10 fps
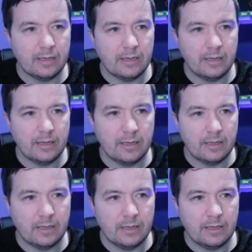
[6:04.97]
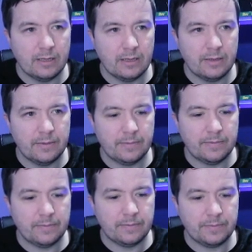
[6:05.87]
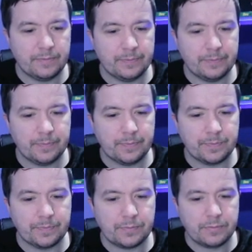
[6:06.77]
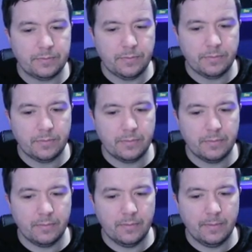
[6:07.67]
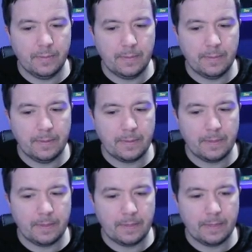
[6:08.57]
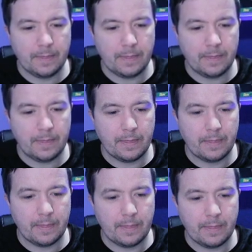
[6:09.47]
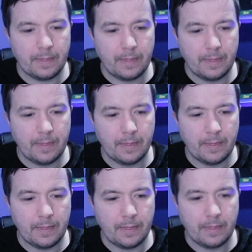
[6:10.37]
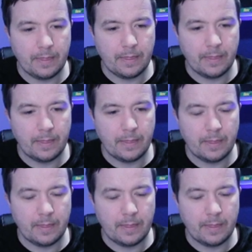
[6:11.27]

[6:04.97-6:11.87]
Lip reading: Nothing is said.